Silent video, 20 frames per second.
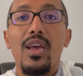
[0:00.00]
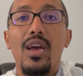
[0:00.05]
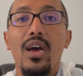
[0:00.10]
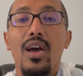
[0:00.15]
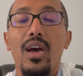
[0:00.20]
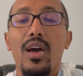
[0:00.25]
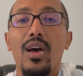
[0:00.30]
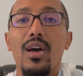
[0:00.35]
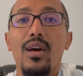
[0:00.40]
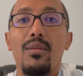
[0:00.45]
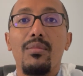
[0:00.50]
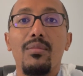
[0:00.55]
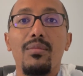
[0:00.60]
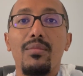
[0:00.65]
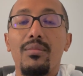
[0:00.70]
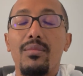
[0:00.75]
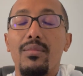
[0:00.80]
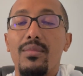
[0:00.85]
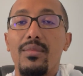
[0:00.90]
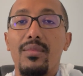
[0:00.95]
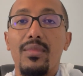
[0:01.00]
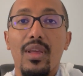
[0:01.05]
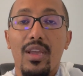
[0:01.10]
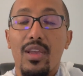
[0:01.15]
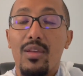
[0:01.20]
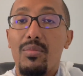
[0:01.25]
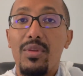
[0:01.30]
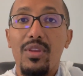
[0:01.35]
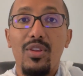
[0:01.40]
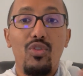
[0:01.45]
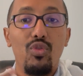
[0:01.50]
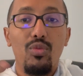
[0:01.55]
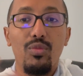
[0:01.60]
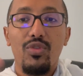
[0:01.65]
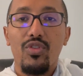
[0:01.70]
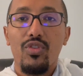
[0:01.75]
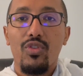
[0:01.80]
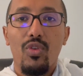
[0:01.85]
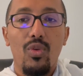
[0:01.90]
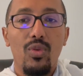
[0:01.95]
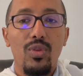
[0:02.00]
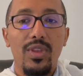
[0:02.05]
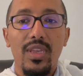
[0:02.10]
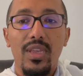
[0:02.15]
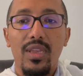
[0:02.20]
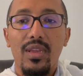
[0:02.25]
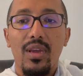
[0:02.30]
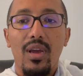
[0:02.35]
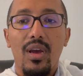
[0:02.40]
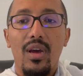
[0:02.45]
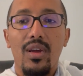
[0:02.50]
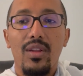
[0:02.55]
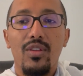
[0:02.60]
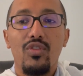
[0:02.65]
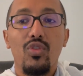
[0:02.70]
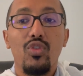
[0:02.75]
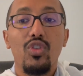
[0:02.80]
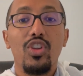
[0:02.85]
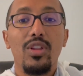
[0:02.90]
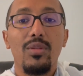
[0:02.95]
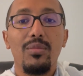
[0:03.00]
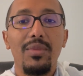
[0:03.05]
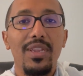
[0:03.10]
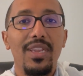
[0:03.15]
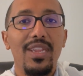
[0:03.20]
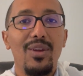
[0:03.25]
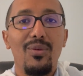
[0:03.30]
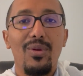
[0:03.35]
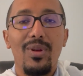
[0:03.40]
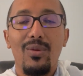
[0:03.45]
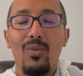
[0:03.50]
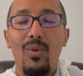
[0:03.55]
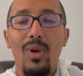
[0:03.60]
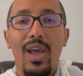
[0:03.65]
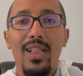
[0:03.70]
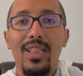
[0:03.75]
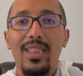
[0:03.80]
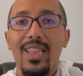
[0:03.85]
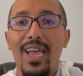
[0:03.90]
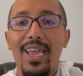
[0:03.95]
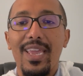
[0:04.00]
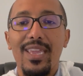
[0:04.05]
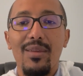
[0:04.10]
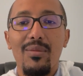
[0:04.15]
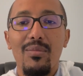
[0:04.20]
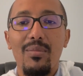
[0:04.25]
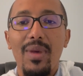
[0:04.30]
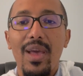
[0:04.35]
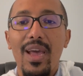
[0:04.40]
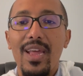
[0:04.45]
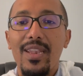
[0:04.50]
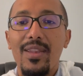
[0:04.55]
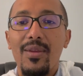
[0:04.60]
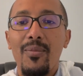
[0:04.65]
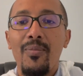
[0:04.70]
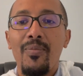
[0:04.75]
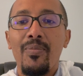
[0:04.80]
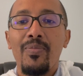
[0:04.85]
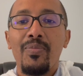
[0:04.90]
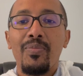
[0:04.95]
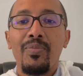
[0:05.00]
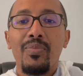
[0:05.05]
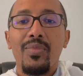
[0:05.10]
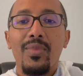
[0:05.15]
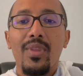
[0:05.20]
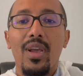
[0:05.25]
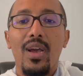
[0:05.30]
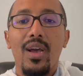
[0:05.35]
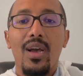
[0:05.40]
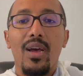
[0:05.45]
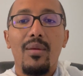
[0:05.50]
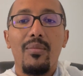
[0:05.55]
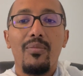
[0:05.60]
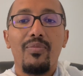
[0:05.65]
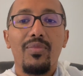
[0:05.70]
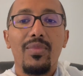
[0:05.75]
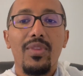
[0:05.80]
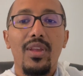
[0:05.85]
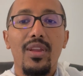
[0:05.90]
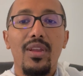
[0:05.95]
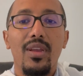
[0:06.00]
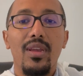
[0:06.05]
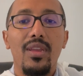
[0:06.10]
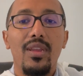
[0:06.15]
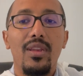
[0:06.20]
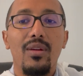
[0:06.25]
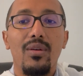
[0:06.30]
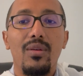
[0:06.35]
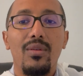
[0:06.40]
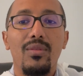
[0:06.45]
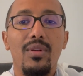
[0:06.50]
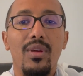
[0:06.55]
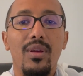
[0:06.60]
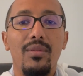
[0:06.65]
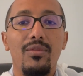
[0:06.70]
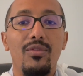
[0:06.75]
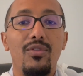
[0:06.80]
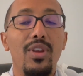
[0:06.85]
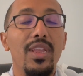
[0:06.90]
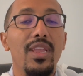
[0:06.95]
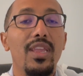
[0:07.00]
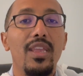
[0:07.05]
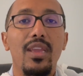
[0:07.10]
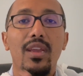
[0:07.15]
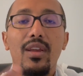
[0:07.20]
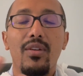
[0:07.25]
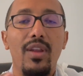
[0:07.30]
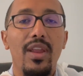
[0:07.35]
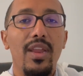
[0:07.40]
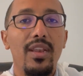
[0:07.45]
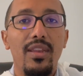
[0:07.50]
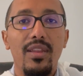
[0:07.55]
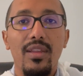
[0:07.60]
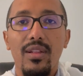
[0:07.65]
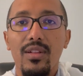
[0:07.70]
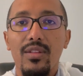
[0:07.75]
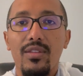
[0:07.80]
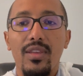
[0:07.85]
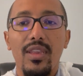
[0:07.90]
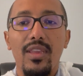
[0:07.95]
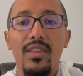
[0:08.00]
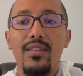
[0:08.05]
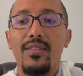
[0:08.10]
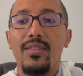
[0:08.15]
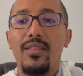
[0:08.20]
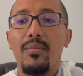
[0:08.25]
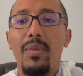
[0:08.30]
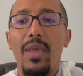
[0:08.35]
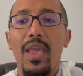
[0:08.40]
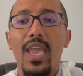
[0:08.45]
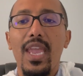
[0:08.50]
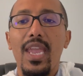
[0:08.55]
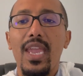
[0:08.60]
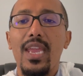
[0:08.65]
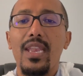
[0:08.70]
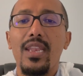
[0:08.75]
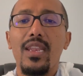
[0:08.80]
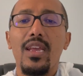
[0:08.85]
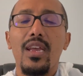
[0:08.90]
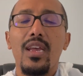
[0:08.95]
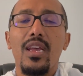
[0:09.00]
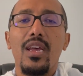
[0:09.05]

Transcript: That could be doom scrolling on social media while lying in bed, drinking a great deal to ease the pain,